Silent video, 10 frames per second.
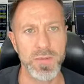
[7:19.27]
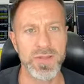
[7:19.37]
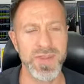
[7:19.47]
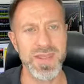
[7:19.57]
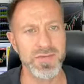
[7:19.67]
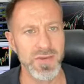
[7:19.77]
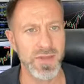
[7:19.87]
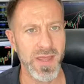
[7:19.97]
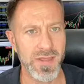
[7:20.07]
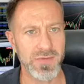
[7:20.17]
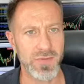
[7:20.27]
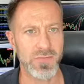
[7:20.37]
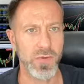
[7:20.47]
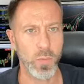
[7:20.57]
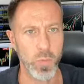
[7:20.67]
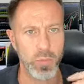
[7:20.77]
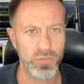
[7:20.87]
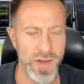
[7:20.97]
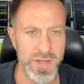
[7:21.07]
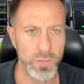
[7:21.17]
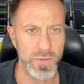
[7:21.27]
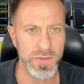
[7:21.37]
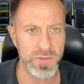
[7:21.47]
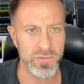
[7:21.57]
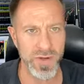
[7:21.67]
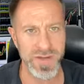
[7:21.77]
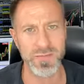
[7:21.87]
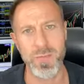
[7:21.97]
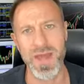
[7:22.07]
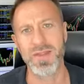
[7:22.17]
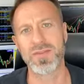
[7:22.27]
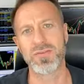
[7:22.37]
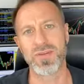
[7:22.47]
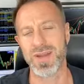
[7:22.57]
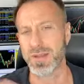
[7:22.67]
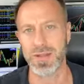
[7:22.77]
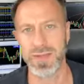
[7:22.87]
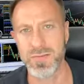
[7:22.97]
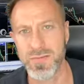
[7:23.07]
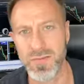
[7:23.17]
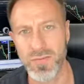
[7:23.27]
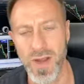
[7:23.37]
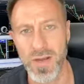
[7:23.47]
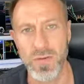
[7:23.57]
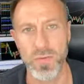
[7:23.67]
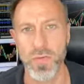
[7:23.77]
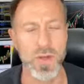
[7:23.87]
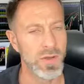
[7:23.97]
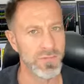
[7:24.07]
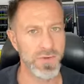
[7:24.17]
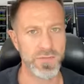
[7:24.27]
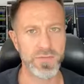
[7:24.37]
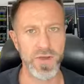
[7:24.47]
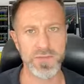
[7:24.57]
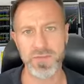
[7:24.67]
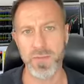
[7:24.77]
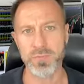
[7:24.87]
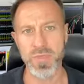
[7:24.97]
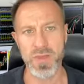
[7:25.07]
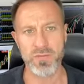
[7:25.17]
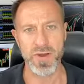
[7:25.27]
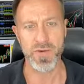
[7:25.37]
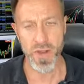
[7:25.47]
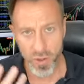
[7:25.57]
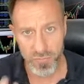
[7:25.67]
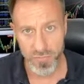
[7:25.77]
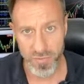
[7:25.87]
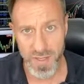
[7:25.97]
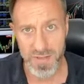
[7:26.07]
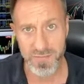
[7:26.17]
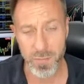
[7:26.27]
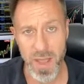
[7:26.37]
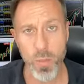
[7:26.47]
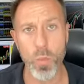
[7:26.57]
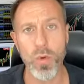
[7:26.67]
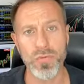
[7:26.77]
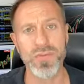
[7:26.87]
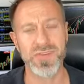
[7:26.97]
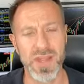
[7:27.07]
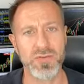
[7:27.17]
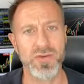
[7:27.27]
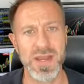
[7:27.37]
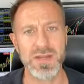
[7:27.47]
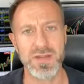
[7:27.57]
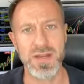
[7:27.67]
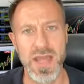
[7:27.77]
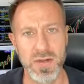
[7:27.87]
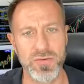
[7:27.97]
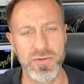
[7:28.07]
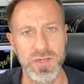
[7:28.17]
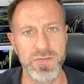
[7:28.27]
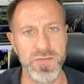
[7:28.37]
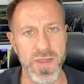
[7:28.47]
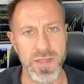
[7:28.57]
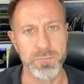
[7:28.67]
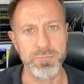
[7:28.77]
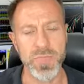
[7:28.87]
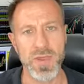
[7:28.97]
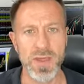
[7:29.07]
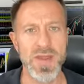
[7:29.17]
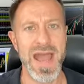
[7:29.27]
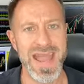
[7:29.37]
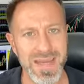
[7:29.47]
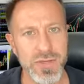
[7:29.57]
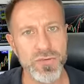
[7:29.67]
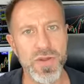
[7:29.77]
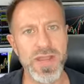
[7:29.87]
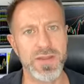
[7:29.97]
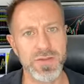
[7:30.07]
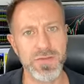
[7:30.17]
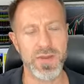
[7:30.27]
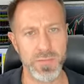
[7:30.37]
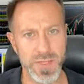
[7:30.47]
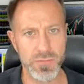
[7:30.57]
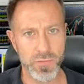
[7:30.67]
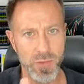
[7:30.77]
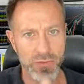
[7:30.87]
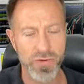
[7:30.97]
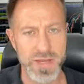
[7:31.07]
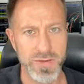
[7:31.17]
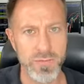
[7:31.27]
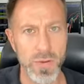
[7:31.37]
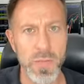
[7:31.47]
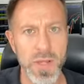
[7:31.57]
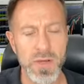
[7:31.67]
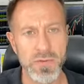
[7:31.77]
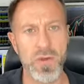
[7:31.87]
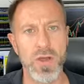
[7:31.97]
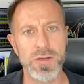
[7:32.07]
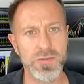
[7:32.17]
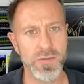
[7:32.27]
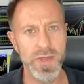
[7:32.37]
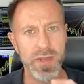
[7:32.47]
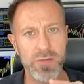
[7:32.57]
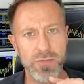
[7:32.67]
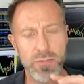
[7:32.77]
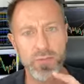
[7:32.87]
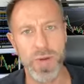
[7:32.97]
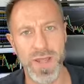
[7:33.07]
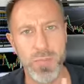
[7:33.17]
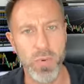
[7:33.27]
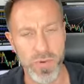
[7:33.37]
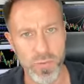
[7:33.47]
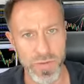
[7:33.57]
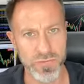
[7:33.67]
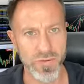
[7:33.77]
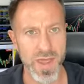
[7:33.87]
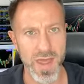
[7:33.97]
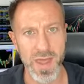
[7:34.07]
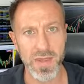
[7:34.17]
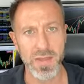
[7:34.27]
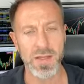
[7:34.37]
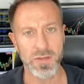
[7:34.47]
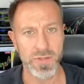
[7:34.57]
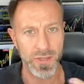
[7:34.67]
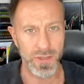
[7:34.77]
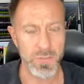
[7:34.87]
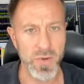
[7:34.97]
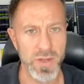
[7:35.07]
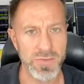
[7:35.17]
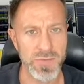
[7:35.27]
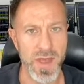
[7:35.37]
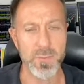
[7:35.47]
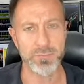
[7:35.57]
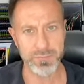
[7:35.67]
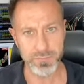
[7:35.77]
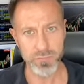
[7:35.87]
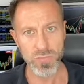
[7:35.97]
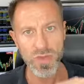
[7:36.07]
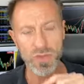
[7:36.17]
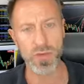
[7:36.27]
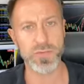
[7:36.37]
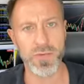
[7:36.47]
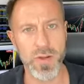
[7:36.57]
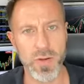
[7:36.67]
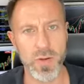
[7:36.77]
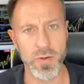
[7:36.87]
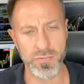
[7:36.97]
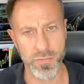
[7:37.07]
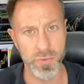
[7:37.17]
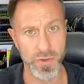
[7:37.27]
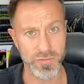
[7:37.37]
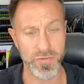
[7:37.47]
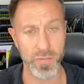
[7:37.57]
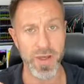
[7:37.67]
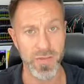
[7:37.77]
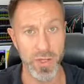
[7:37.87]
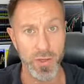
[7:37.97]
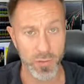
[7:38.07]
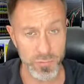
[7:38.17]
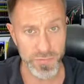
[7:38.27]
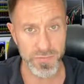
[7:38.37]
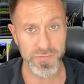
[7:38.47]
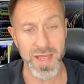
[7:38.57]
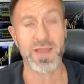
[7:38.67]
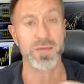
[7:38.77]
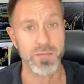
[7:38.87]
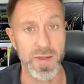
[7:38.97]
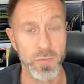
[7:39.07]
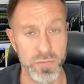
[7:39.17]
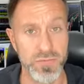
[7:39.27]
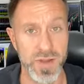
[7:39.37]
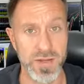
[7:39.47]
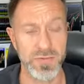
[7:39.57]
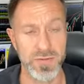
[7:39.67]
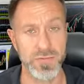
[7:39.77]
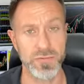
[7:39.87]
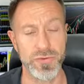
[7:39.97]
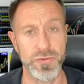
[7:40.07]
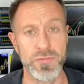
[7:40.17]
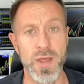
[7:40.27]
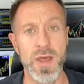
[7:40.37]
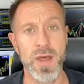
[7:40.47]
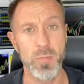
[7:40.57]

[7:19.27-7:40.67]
Because it isn't a case of trading with the trend is better than trading against the trend or vice versa. Very often it's about what does that trader naturally see. And any trader that's coming into our trading room, not only do they go through a 28-point questionnaire looking at their mindset, they also go through a questionnaire about their goals, because that can affect what strategies you choose.